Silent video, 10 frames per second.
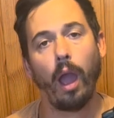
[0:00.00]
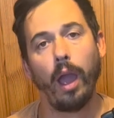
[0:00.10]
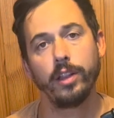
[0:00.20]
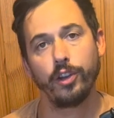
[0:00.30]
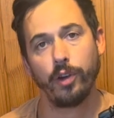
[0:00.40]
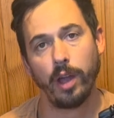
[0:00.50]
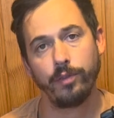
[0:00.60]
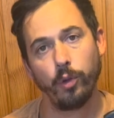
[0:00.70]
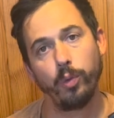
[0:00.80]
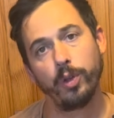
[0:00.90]
and the
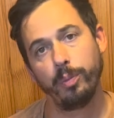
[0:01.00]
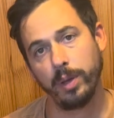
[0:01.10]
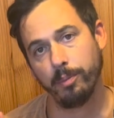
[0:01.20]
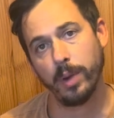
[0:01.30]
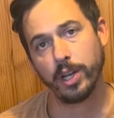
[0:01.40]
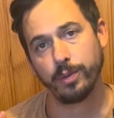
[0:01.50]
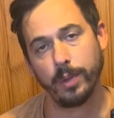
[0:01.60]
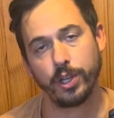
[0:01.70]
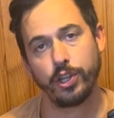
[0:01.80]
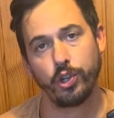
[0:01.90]
rifle will be
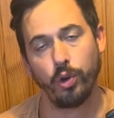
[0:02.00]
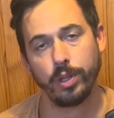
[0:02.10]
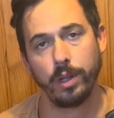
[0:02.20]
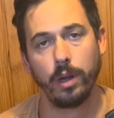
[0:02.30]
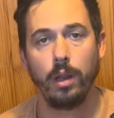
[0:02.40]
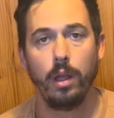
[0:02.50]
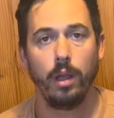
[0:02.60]
much shorter,